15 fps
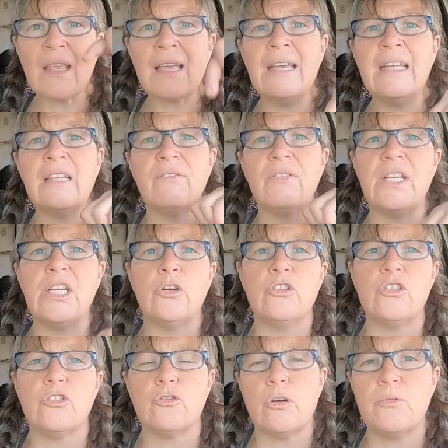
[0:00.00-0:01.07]
in the video
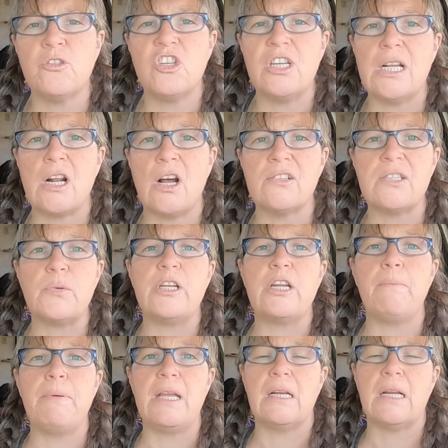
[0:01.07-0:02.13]
description and also in
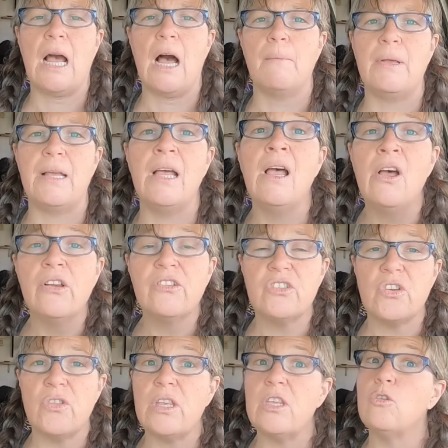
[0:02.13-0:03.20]
a pinned comment
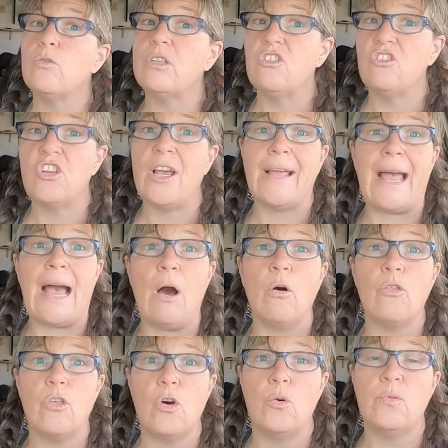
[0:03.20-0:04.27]
so that you can check
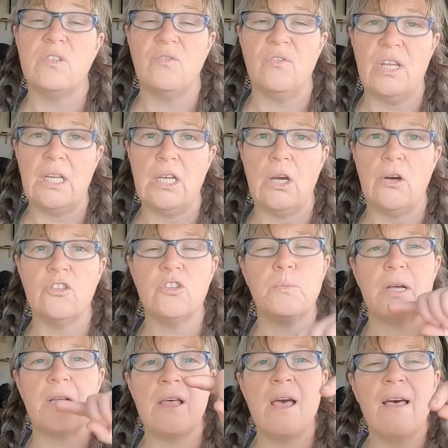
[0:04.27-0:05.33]
out those videos.
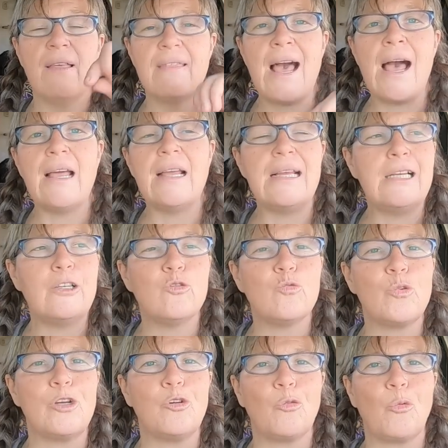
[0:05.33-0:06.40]
But that is
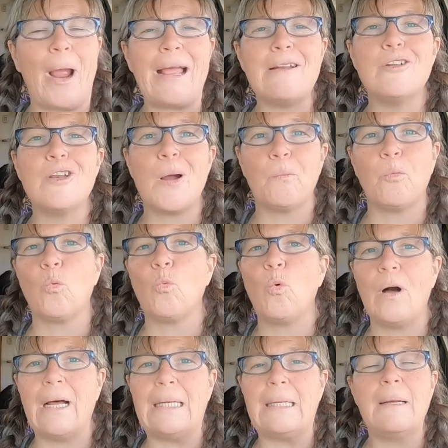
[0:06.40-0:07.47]
regret number
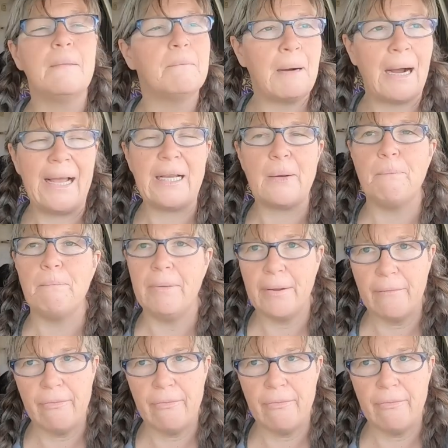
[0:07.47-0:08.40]
one, buying a big